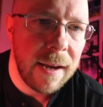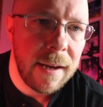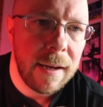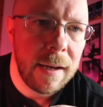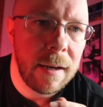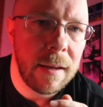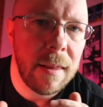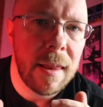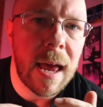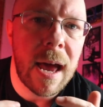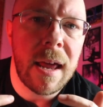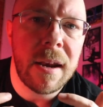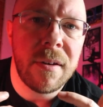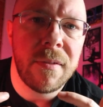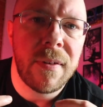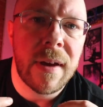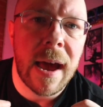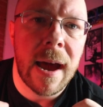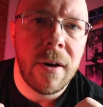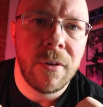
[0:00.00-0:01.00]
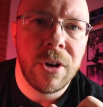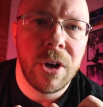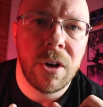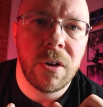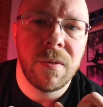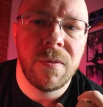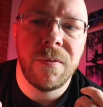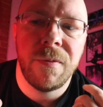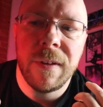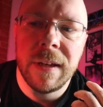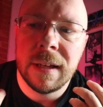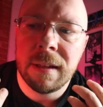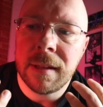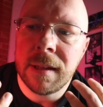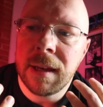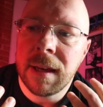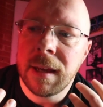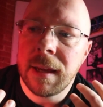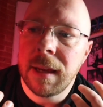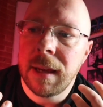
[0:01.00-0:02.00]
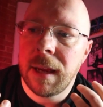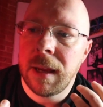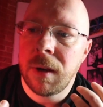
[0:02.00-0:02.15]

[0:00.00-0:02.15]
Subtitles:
and a lot of how you're feeling